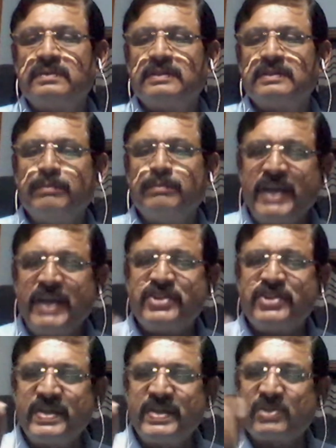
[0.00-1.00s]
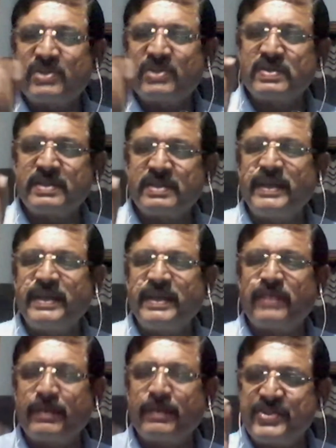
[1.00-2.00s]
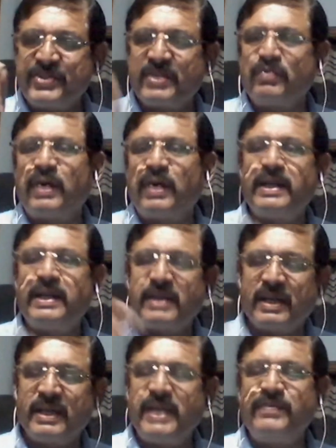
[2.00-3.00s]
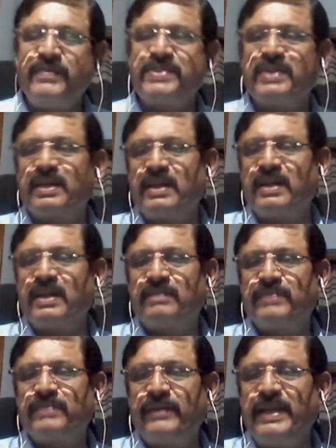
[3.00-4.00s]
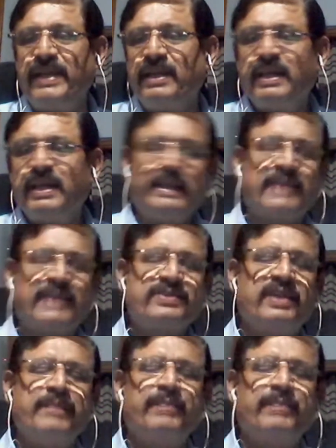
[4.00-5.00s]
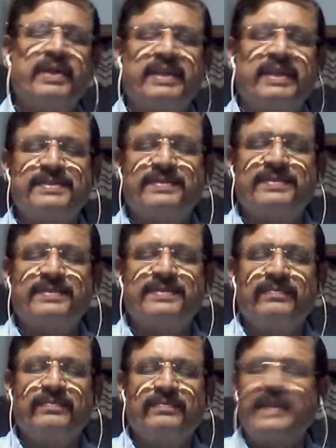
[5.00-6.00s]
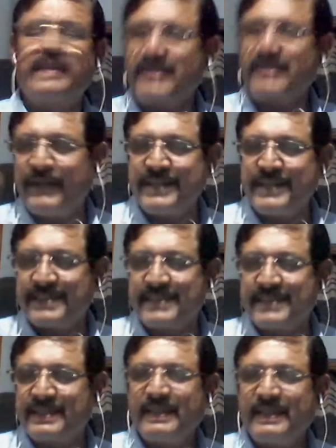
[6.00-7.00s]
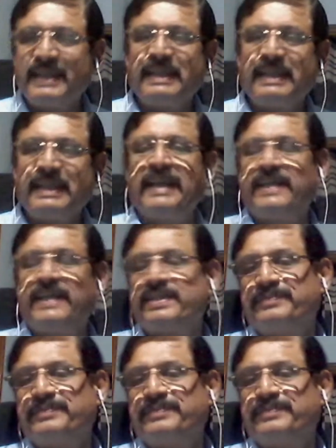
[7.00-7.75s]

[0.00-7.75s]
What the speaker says: made to disclose some information voluntarily which are having national importance. That I will discuss little later.